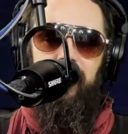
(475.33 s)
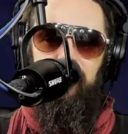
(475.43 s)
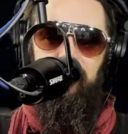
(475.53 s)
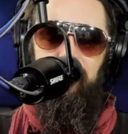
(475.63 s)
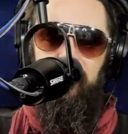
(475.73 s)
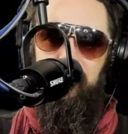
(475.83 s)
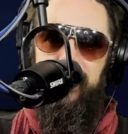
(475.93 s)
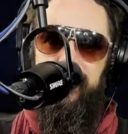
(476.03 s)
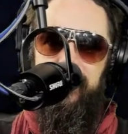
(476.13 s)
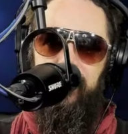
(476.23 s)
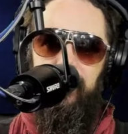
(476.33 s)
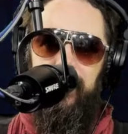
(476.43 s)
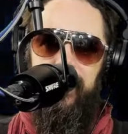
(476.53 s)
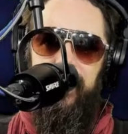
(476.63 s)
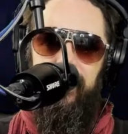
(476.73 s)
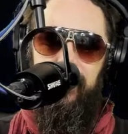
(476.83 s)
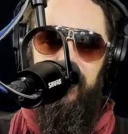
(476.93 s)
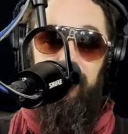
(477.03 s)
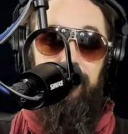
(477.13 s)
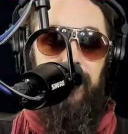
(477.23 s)
for a few minutes, enjoy the air,
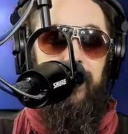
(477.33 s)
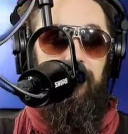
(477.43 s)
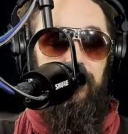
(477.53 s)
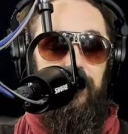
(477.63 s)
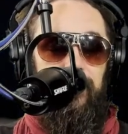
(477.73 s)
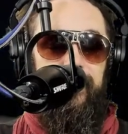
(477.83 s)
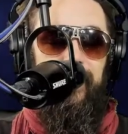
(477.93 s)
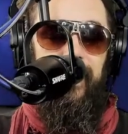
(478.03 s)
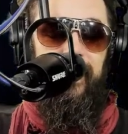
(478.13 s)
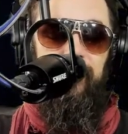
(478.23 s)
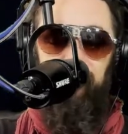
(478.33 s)
leave your fucking phone inside.